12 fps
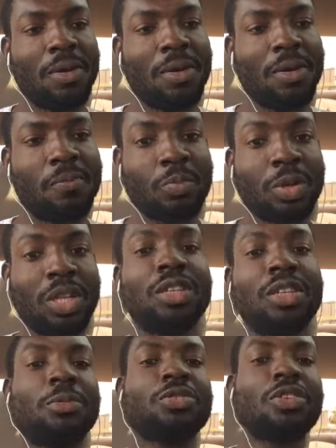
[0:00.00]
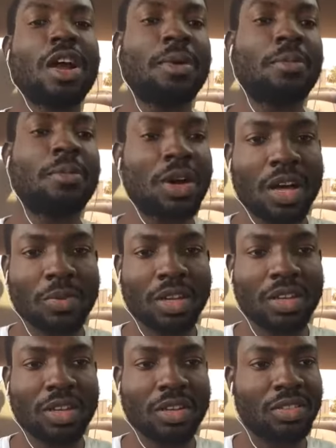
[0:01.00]
please subscribe. I'm going
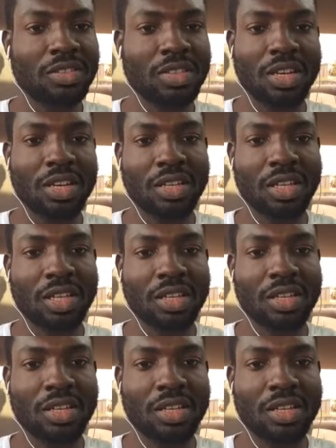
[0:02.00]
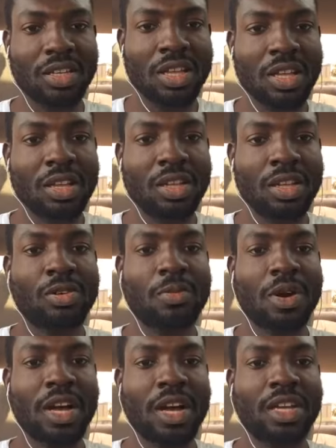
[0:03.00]
to send a link to
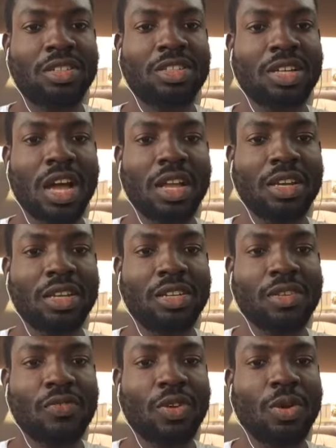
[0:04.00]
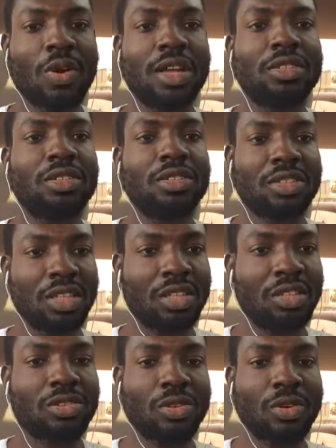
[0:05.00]
my channel. If you want to see the
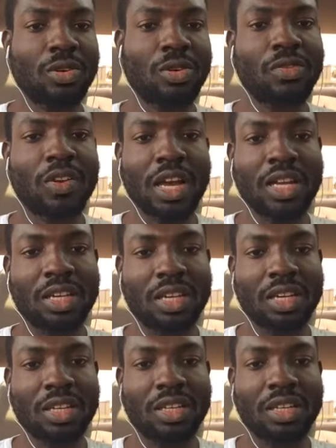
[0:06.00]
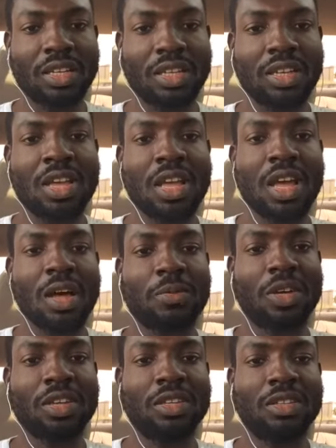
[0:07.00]
solo flight that I did, I'm
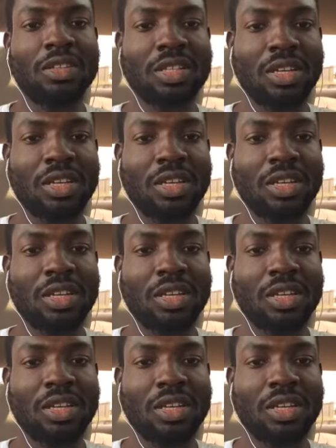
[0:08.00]
going to send a